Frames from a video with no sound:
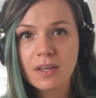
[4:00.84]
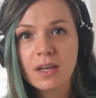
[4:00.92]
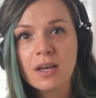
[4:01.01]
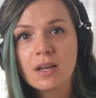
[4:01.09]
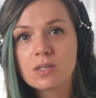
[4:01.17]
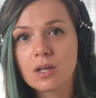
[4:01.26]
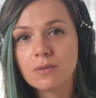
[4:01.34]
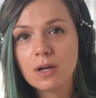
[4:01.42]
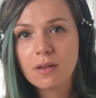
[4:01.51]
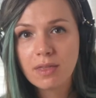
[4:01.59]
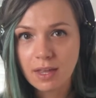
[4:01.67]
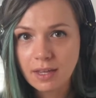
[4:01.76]
So if you're
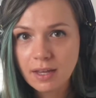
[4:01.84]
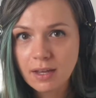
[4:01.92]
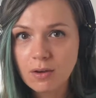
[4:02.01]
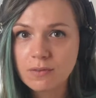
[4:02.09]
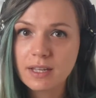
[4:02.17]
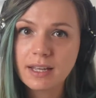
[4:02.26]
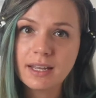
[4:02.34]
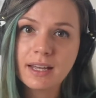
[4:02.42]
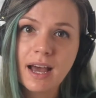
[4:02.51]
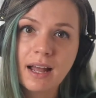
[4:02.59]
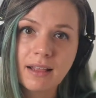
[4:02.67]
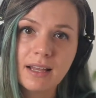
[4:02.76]
thinking of taking
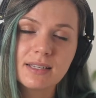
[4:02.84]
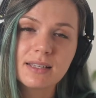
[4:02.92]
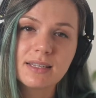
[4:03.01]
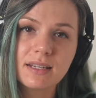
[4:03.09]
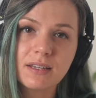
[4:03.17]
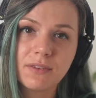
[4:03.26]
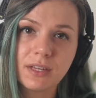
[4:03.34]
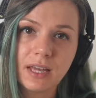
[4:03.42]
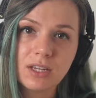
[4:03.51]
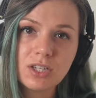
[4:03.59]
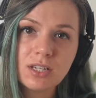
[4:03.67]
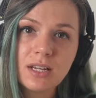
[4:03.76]
Atlassian
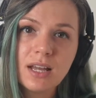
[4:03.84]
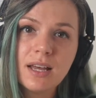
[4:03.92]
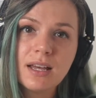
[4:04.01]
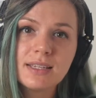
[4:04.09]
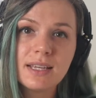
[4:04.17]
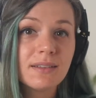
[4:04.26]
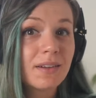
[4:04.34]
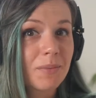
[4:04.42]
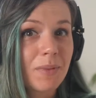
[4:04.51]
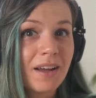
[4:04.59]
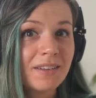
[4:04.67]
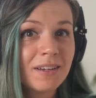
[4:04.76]
certification, set the
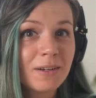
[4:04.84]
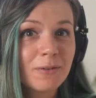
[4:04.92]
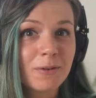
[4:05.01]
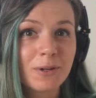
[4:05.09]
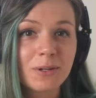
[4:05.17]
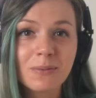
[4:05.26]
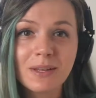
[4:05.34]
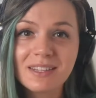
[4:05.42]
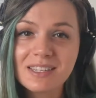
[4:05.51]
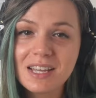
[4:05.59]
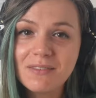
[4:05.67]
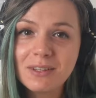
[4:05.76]
reminder for
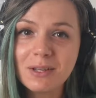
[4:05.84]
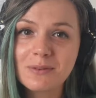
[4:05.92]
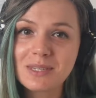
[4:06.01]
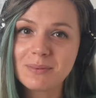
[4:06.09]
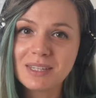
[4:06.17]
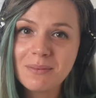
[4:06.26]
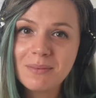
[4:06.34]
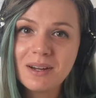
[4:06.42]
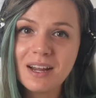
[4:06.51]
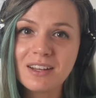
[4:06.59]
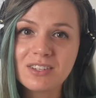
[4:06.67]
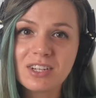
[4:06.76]
27th of September
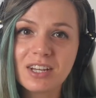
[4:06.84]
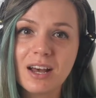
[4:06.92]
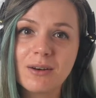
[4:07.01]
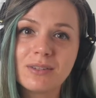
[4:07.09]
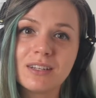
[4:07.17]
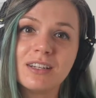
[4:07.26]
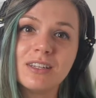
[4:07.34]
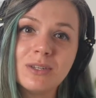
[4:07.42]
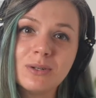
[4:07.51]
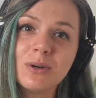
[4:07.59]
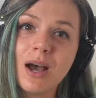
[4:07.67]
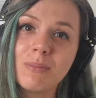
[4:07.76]
and check out a
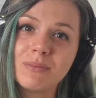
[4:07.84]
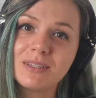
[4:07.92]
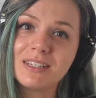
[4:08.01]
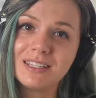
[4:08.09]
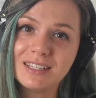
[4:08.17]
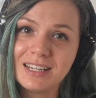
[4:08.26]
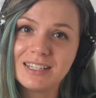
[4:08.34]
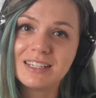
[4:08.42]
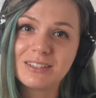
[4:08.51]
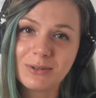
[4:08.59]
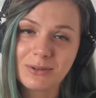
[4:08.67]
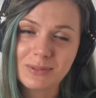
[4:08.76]
new
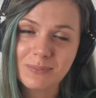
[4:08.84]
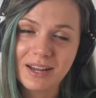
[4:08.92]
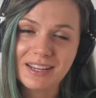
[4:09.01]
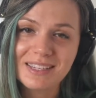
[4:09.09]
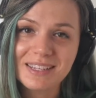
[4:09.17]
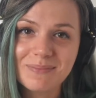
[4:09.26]
updated course prices.